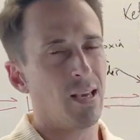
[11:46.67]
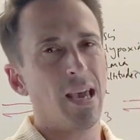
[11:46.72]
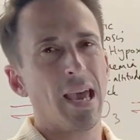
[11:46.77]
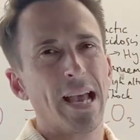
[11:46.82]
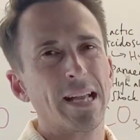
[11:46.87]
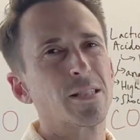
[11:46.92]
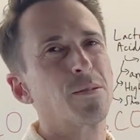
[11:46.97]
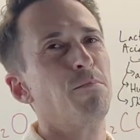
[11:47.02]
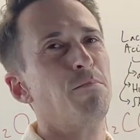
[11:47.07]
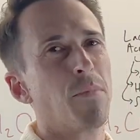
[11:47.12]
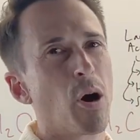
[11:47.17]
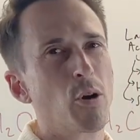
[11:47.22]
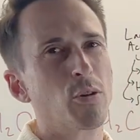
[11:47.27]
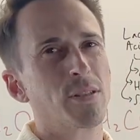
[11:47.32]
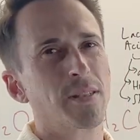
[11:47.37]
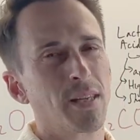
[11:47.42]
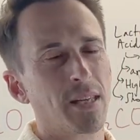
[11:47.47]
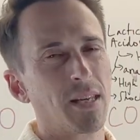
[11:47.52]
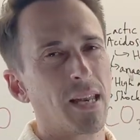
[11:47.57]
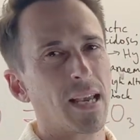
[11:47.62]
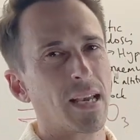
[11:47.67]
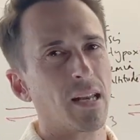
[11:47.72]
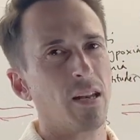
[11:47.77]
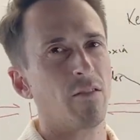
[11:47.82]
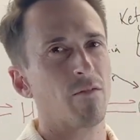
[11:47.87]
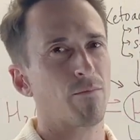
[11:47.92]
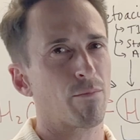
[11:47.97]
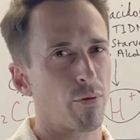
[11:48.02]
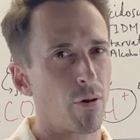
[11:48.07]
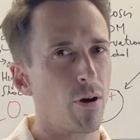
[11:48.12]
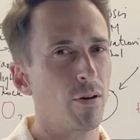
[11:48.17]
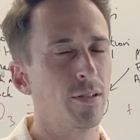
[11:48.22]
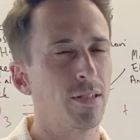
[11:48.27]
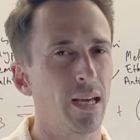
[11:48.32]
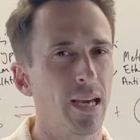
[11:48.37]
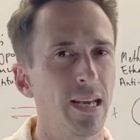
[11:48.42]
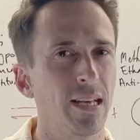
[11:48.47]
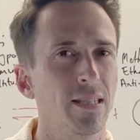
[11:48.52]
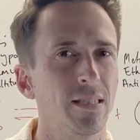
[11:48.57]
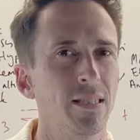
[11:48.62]
It's mostly negative
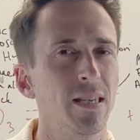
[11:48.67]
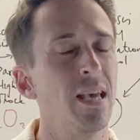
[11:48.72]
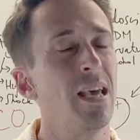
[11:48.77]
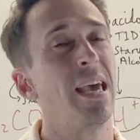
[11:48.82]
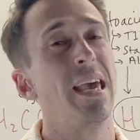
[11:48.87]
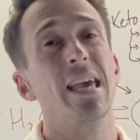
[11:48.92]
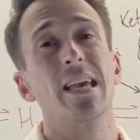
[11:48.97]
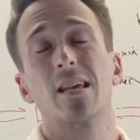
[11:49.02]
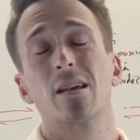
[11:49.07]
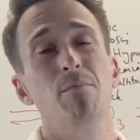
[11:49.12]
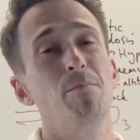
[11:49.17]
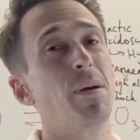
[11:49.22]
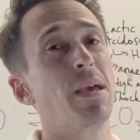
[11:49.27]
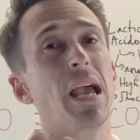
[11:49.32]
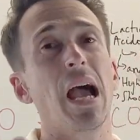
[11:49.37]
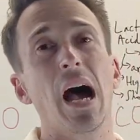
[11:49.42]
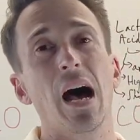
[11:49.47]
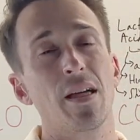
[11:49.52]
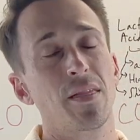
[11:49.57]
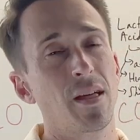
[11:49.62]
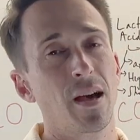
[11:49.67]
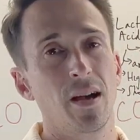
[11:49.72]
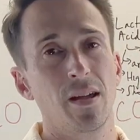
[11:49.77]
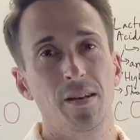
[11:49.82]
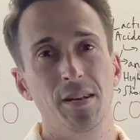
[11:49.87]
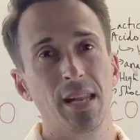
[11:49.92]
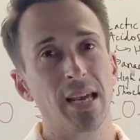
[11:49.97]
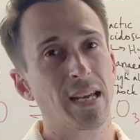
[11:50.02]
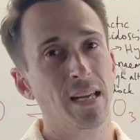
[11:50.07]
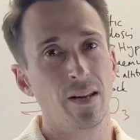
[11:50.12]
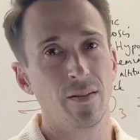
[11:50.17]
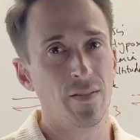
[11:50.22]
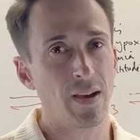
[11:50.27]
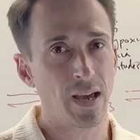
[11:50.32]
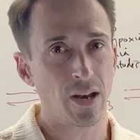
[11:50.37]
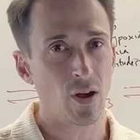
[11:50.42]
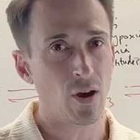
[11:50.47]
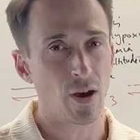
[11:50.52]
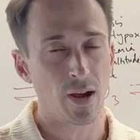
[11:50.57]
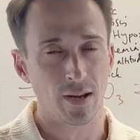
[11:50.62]
proteins. It can be other negative
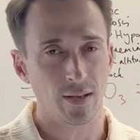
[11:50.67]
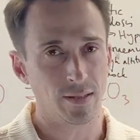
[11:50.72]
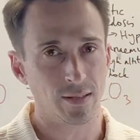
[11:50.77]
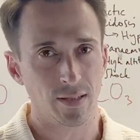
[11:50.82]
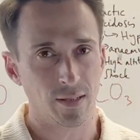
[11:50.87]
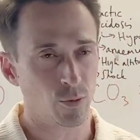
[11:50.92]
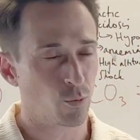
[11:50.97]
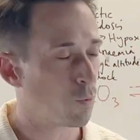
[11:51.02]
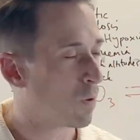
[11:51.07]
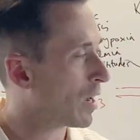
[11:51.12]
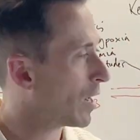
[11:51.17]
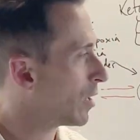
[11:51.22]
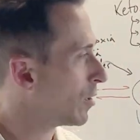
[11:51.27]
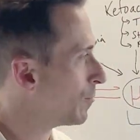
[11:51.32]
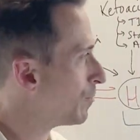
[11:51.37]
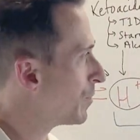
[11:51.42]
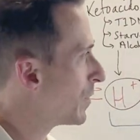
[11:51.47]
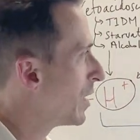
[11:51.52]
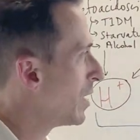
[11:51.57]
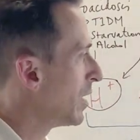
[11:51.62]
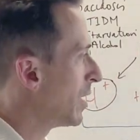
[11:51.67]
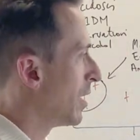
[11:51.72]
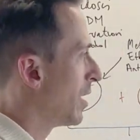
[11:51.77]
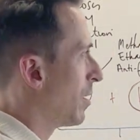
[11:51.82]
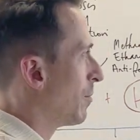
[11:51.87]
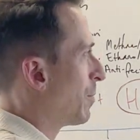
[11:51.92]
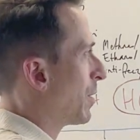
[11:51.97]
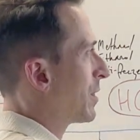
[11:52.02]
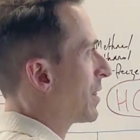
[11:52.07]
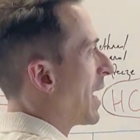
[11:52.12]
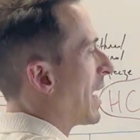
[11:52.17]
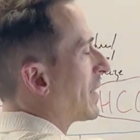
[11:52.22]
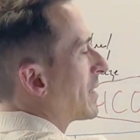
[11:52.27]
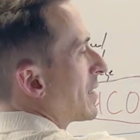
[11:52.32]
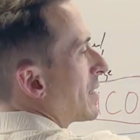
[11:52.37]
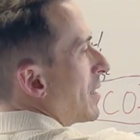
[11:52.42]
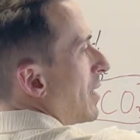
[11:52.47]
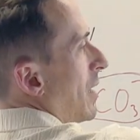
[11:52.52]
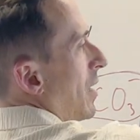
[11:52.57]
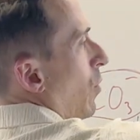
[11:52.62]
anions as well. But that's
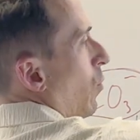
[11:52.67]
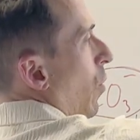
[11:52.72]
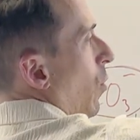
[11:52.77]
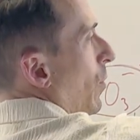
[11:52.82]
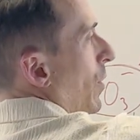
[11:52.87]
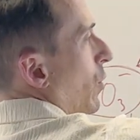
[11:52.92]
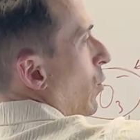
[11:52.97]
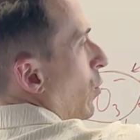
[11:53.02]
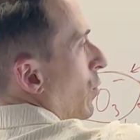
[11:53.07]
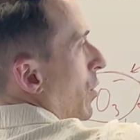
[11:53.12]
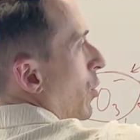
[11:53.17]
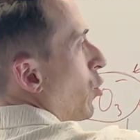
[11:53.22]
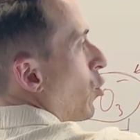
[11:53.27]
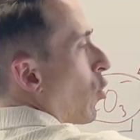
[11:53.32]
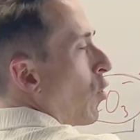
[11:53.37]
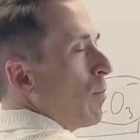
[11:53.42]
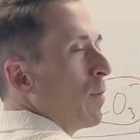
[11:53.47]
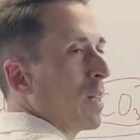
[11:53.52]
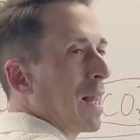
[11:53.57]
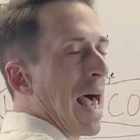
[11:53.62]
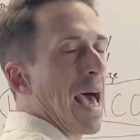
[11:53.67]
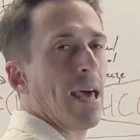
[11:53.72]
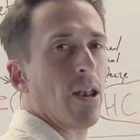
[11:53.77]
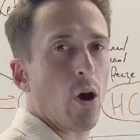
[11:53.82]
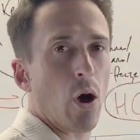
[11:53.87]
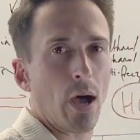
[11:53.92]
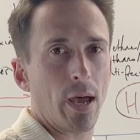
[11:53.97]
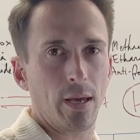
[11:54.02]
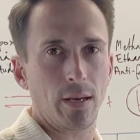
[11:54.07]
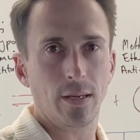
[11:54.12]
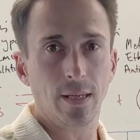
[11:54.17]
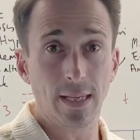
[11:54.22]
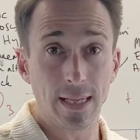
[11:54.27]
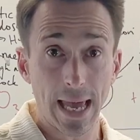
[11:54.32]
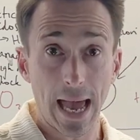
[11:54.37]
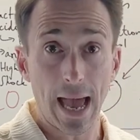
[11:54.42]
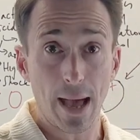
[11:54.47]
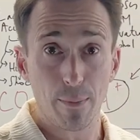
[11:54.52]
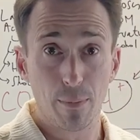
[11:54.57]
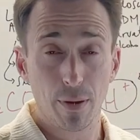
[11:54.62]
the what we call the normal anion
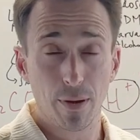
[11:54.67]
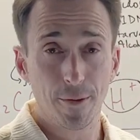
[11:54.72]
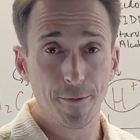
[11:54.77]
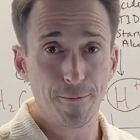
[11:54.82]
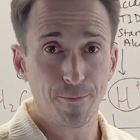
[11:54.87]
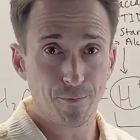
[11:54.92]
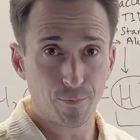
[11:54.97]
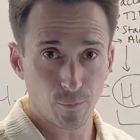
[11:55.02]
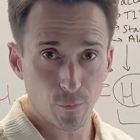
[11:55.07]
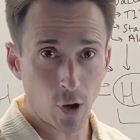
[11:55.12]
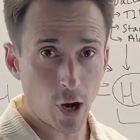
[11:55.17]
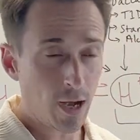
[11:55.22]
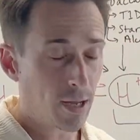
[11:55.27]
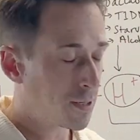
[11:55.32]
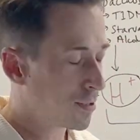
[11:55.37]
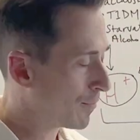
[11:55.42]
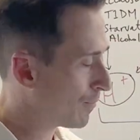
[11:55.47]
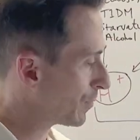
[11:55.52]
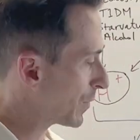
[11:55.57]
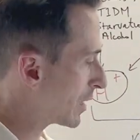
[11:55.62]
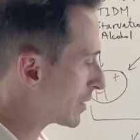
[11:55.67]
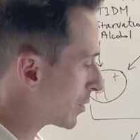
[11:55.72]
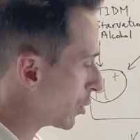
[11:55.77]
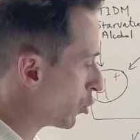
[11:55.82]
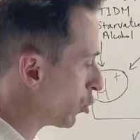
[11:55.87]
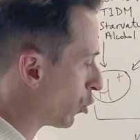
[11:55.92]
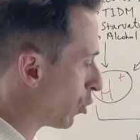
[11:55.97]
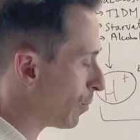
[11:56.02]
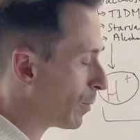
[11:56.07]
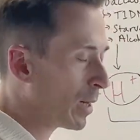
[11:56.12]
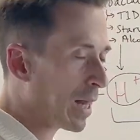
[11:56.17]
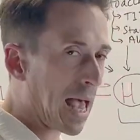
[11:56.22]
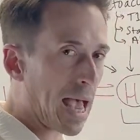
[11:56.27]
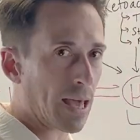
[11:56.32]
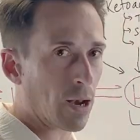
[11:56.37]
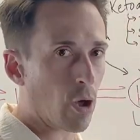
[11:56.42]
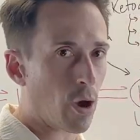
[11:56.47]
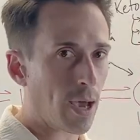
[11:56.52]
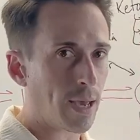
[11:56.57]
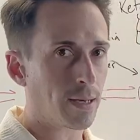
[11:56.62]
gap right? That's the normal
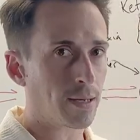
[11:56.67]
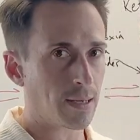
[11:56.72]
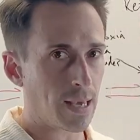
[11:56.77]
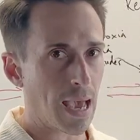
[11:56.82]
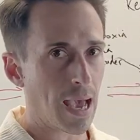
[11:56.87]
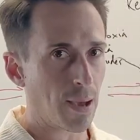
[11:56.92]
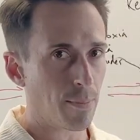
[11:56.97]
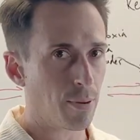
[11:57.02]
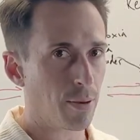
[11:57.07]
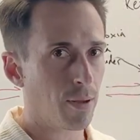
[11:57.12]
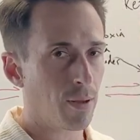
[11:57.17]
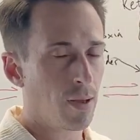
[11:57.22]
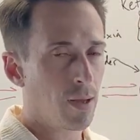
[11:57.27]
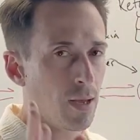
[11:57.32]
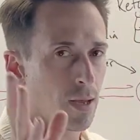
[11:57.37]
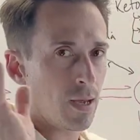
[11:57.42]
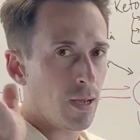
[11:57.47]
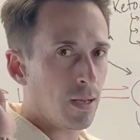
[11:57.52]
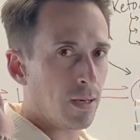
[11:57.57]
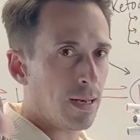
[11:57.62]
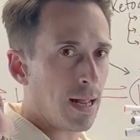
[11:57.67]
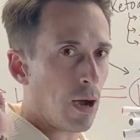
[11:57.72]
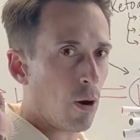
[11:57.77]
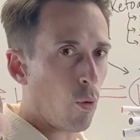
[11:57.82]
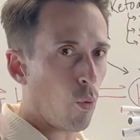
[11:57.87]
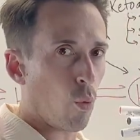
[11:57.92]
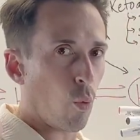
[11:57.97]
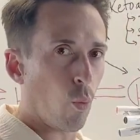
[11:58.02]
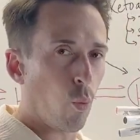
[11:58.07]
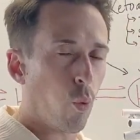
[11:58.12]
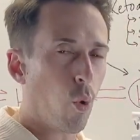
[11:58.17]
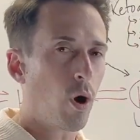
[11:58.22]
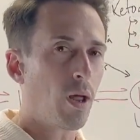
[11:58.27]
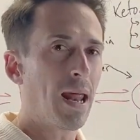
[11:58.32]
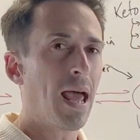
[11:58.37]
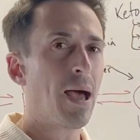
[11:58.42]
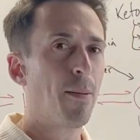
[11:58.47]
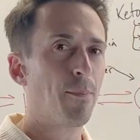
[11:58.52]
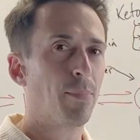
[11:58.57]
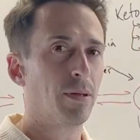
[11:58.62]
anion gap. Now, what
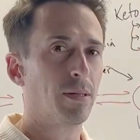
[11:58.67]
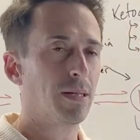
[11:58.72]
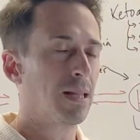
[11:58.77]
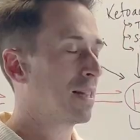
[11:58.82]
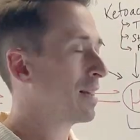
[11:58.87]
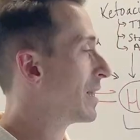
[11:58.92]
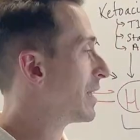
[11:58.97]
happened?